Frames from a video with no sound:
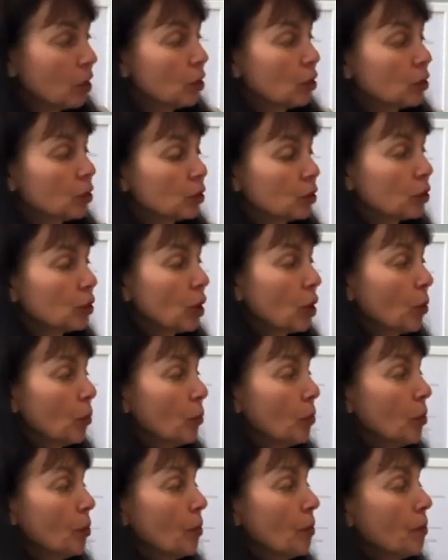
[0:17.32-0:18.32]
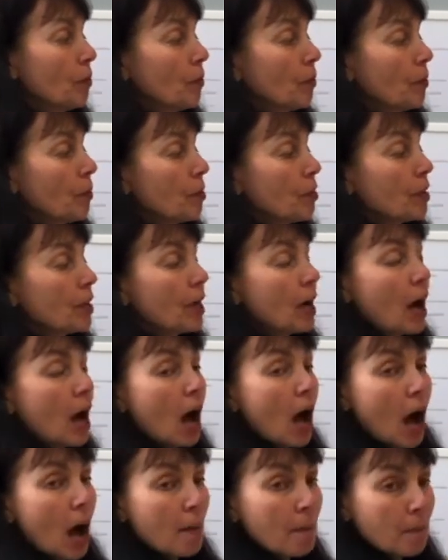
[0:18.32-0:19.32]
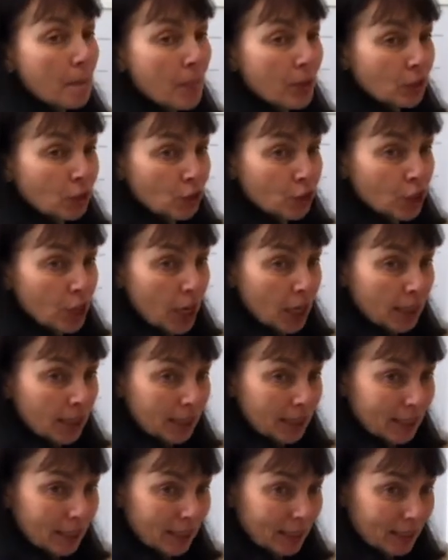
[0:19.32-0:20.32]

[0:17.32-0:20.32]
So the upper chest